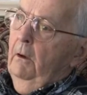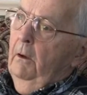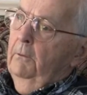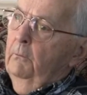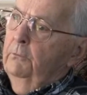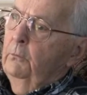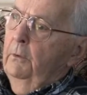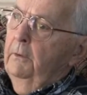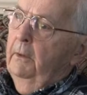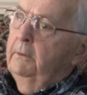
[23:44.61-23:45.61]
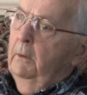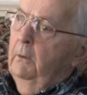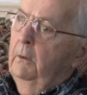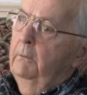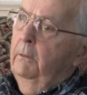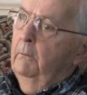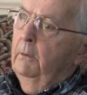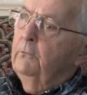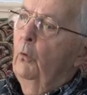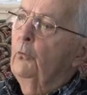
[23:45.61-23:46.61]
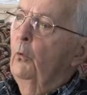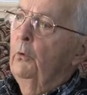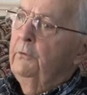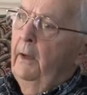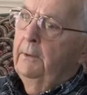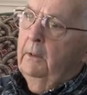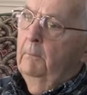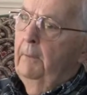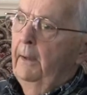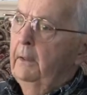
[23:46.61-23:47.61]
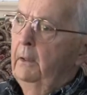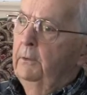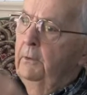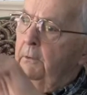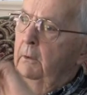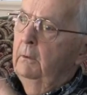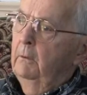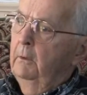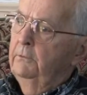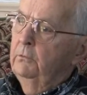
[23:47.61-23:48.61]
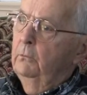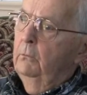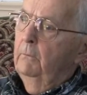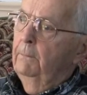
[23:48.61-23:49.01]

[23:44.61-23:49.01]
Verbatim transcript: uh, there was one night they were told always how to come back into the into